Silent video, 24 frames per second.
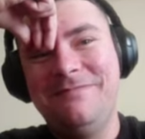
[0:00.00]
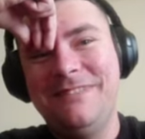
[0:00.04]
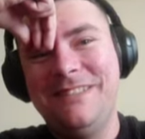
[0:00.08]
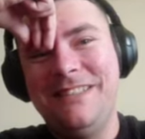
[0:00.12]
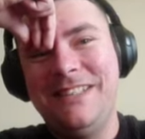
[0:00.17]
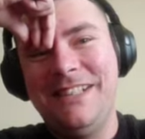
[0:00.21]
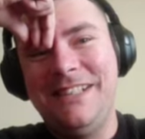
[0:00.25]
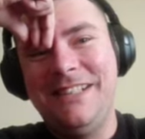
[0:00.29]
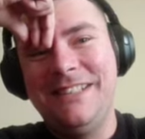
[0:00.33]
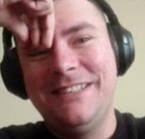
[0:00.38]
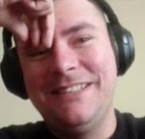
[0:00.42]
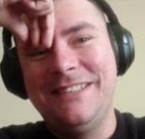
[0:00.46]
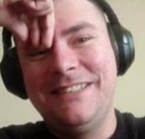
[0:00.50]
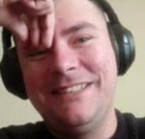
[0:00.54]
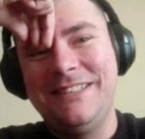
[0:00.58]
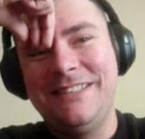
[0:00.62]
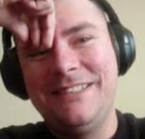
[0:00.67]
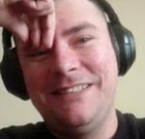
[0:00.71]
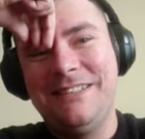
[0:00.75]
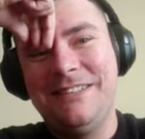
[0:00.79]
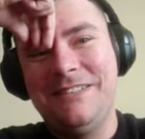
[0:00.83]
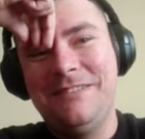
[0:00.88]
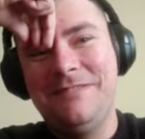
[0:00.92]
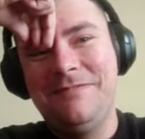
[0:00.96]
there is
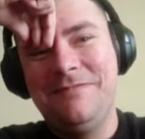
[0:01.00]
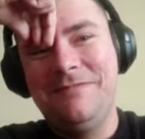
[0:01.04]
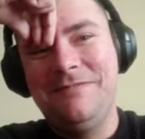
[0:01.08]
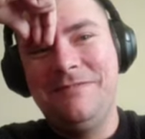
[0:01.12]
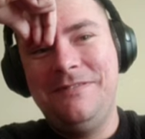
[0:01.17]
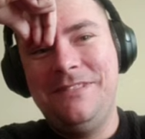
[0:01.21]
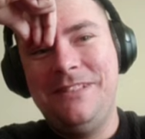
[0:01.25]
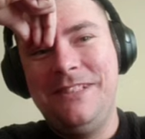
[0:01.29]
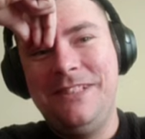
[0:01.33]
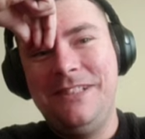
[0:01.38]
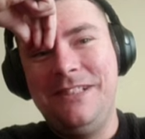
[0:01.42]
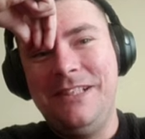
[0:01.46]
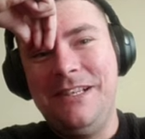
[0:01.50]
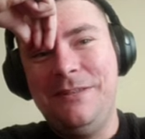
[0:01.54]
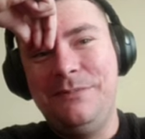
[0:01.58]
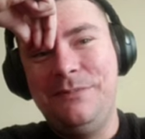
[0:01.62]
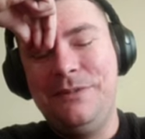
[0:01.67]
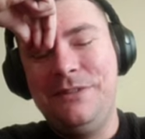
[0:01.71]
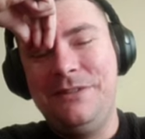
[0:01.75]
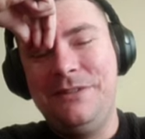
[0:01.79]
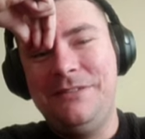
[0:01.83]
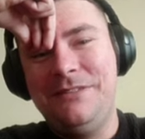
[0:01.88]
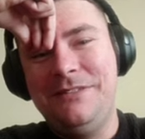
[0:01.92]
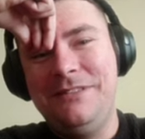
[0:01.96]
there
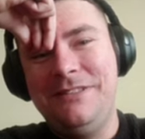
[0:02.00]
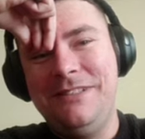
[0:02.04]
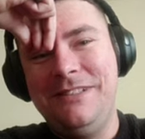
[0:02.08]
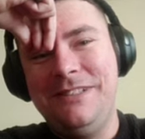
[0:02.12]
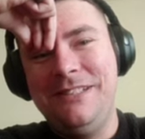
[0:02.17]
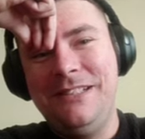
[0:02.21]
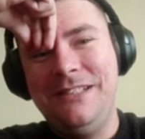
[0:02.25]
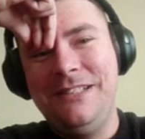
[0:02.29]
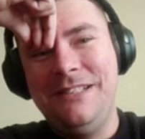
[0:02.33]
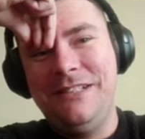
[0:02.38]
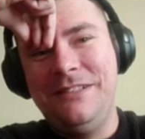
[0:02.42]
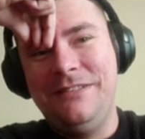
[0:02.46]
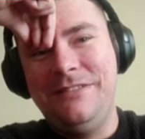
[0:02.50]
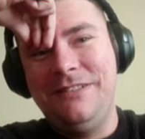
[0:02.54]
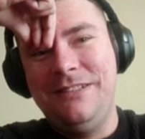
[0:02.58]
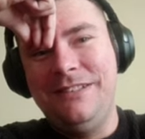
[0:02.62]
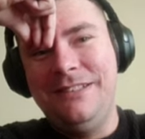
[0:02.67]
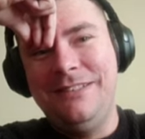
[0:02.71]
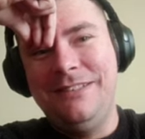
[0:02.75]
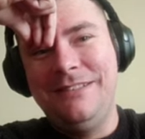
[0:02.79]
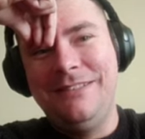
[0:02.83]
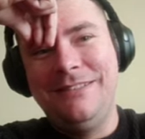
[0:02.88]
absolutely nothing.